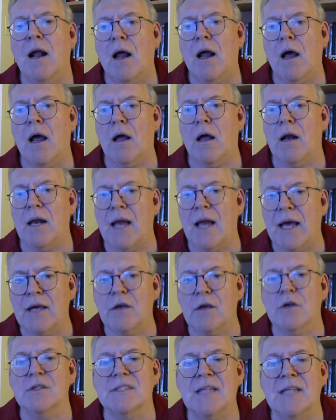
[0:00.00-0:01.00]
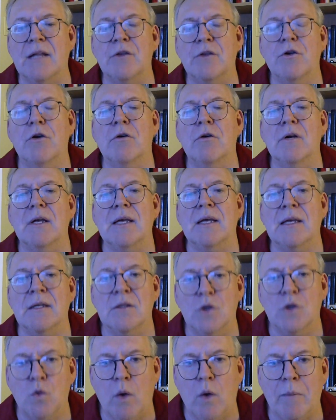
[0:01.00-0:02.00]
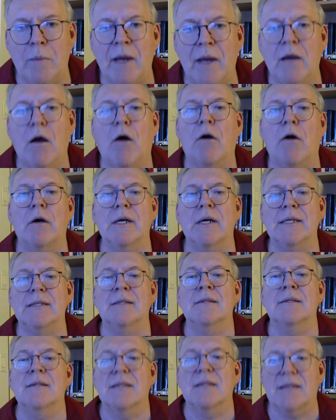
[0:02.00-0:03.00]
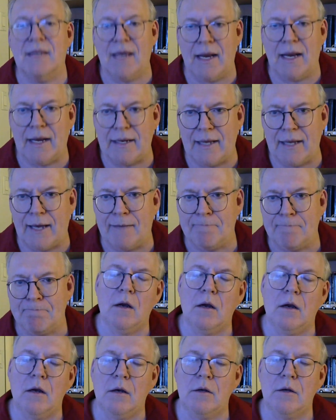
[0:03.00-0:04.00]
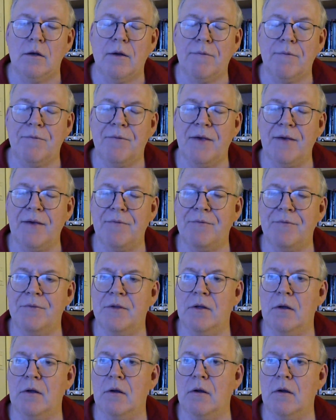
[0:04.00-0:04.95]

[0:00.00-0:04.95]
like a standard in Quebec or in Canada. The fifth